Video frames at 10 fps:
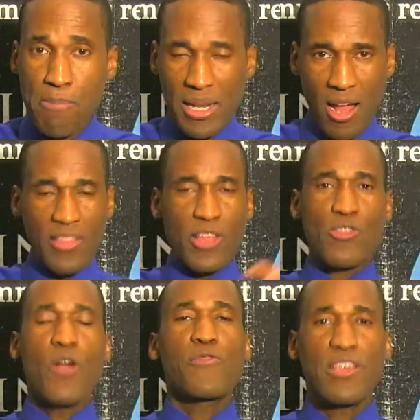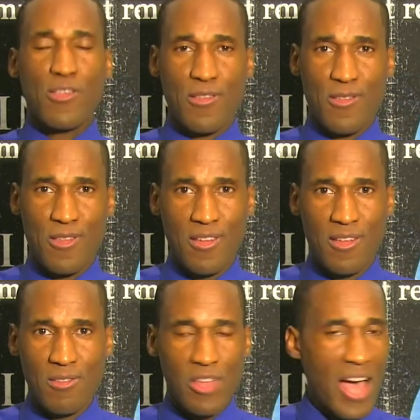But on the surface,
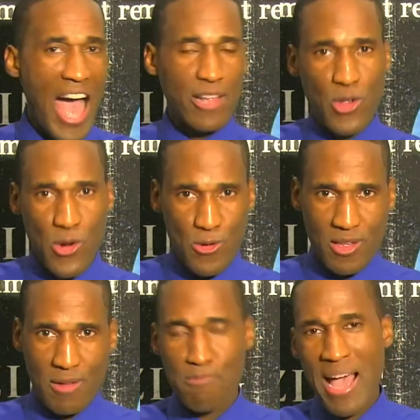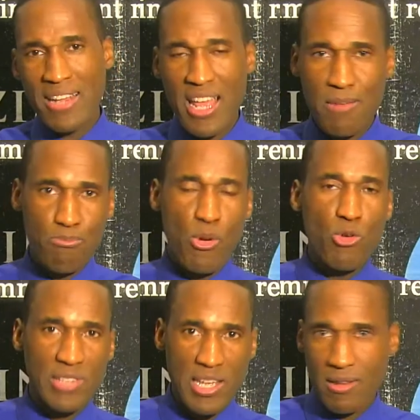the actors, Biden,
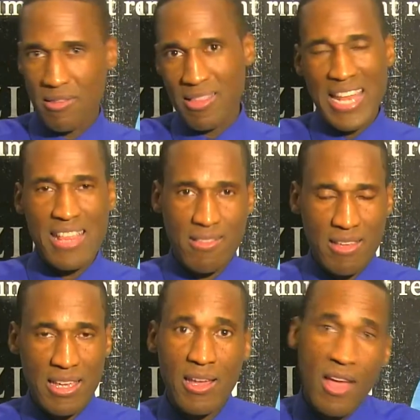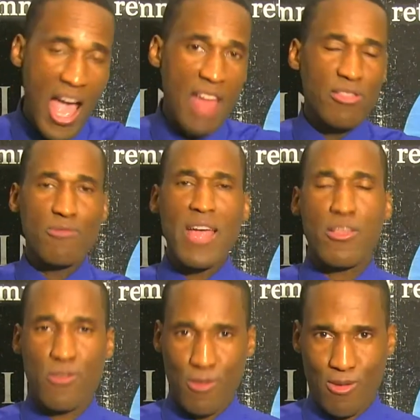Putin, Zelensky, and the
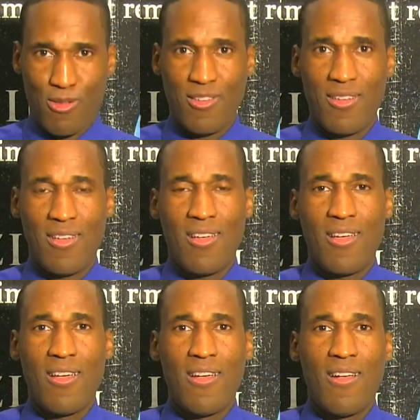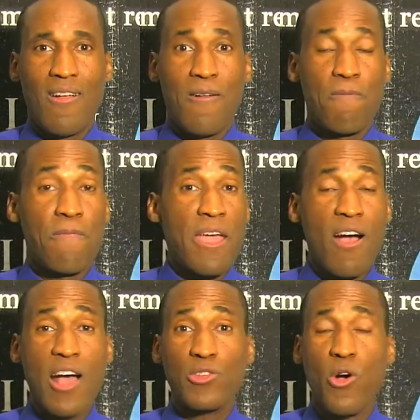rest,
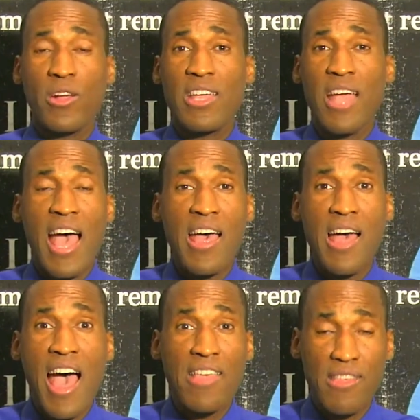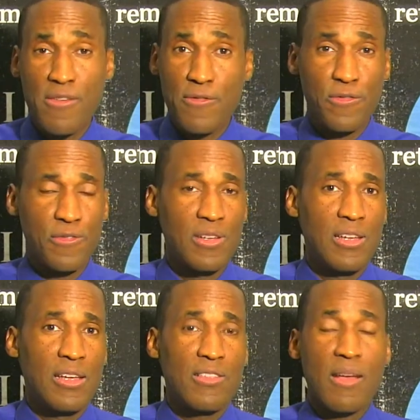they are talking as if
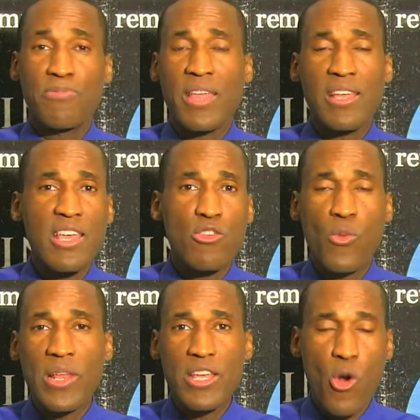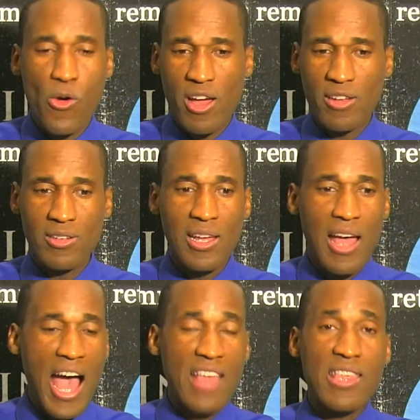something is really going on,
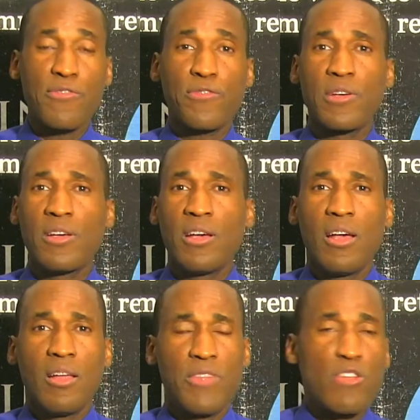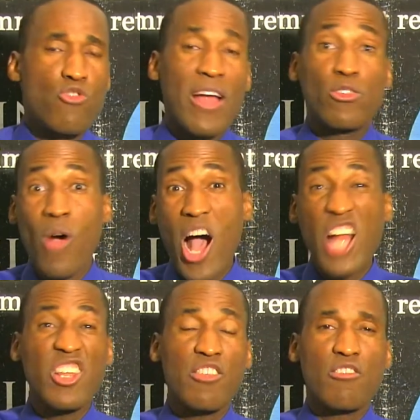as if they try to
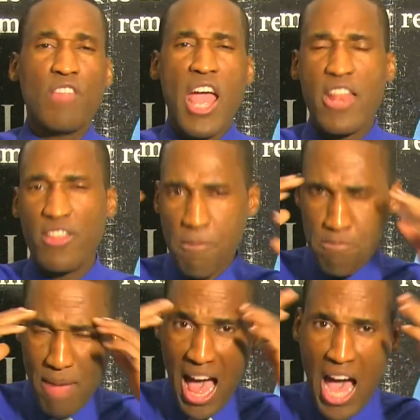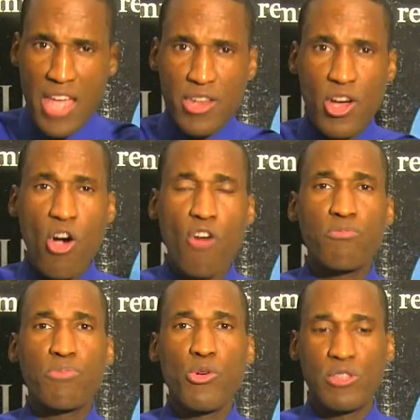understand the mind
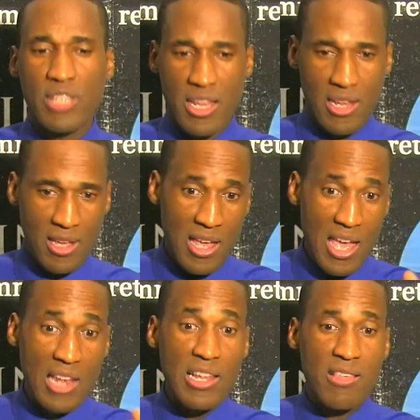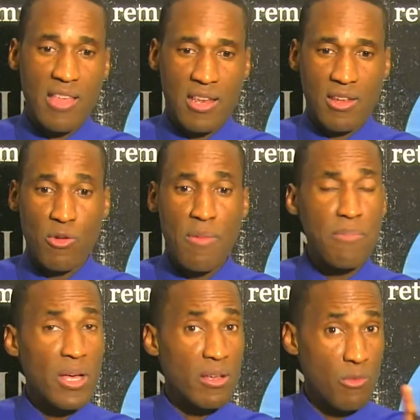of Putin. And listen,
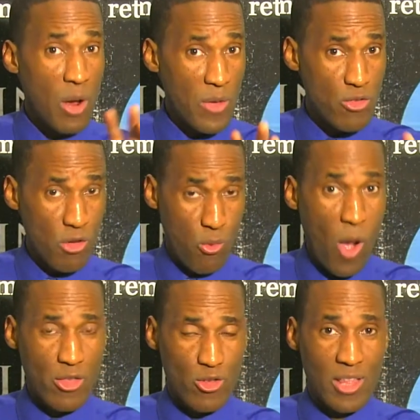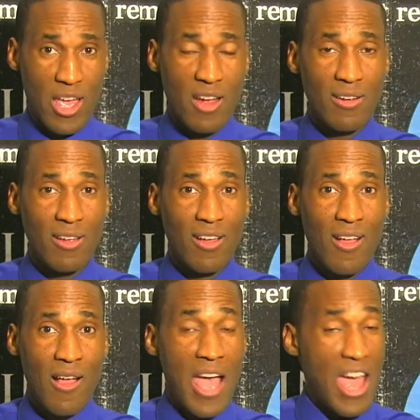remember what we just watched there?
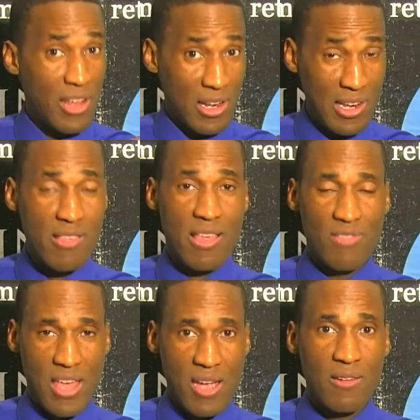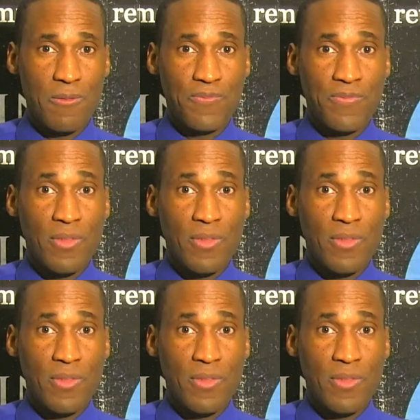And listen there.